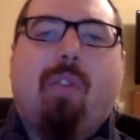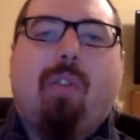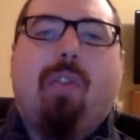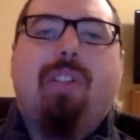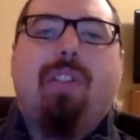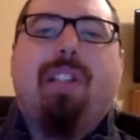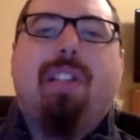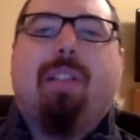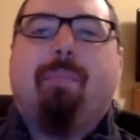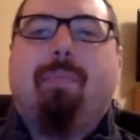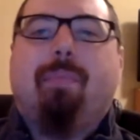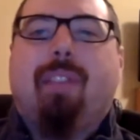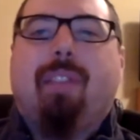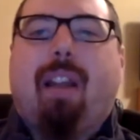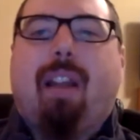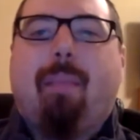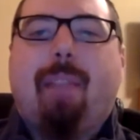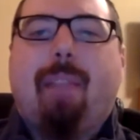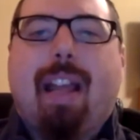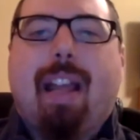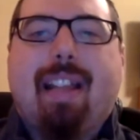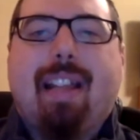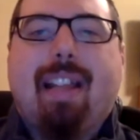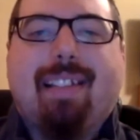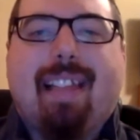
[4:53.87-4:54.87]
Now, of course,
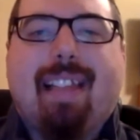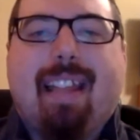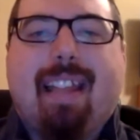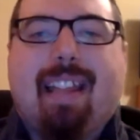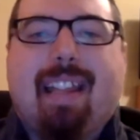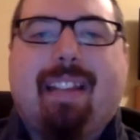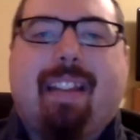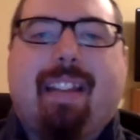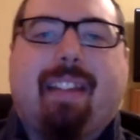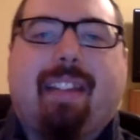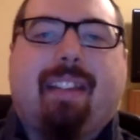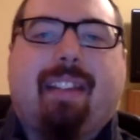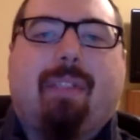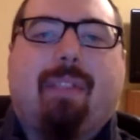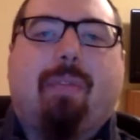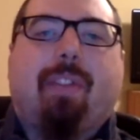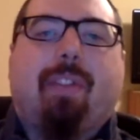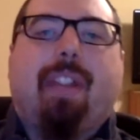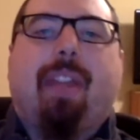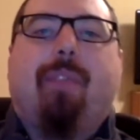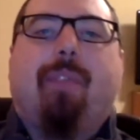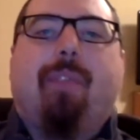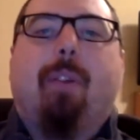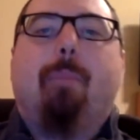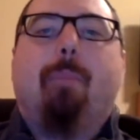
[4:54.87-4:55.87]
I'm not saying
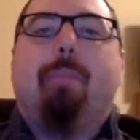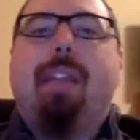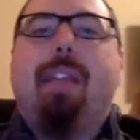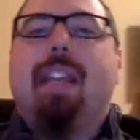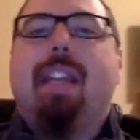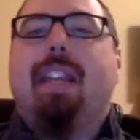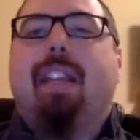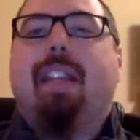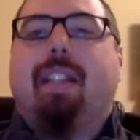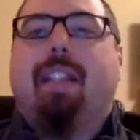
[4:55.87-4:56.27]
that there will never